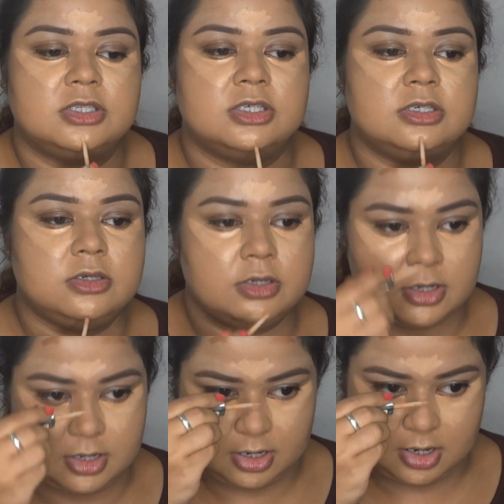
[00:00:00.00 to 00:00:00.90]
chin
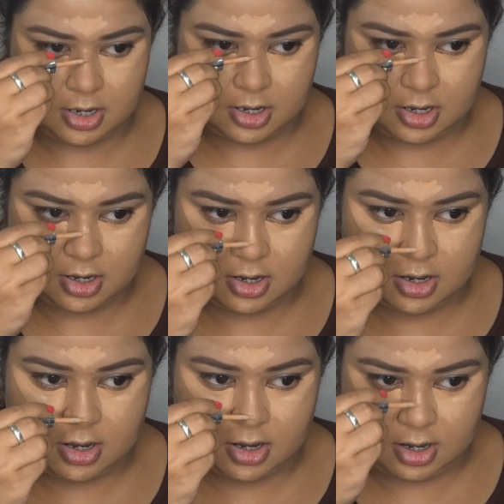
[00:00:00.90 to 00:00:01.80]

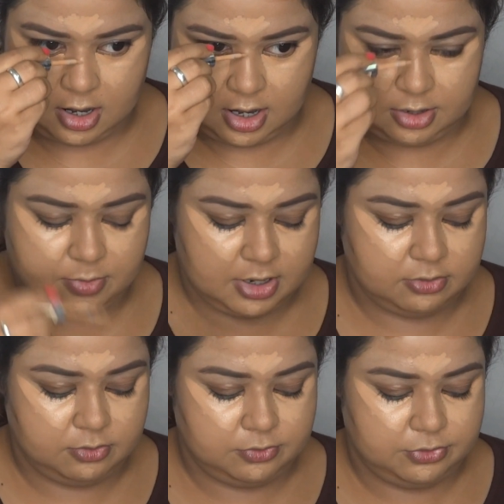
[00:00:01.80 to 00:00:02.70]
and my
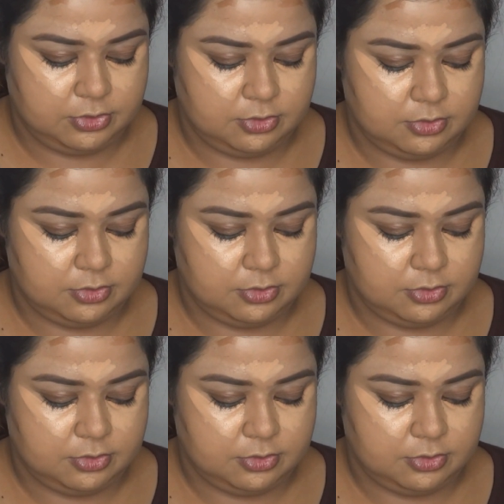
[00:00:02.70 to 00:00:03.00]
nose.